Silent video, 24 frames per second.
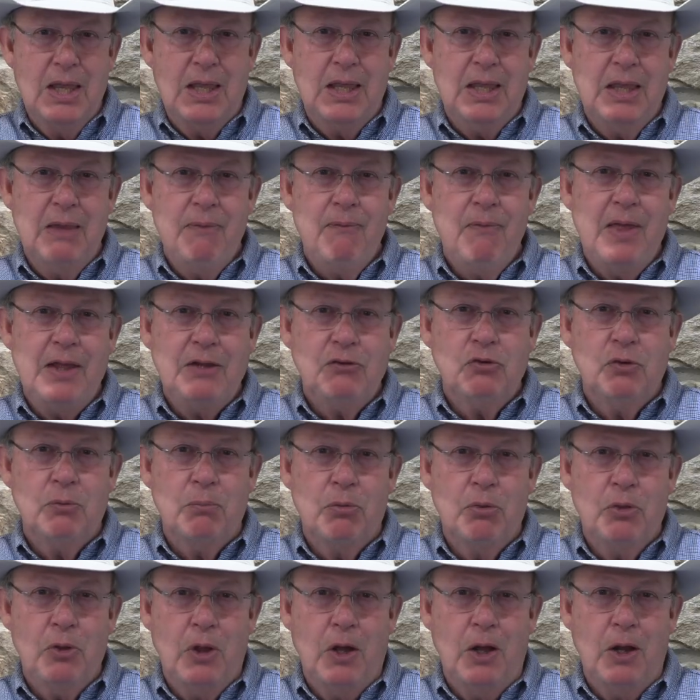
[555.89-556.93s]
Give that some
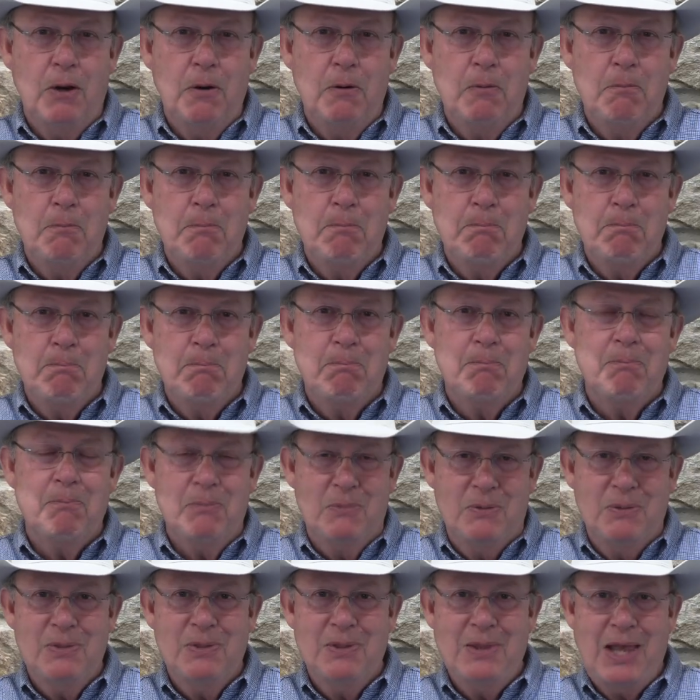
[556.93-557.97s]
thought.
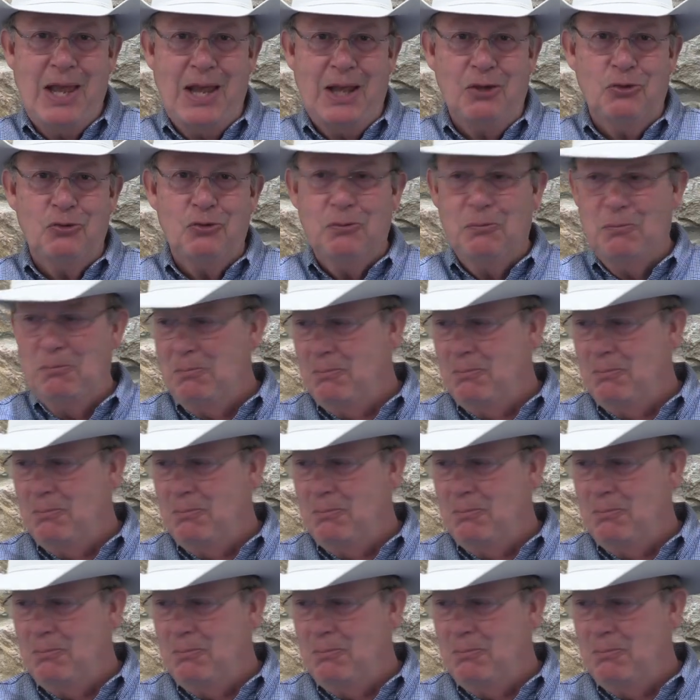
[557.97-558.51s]
Thanks.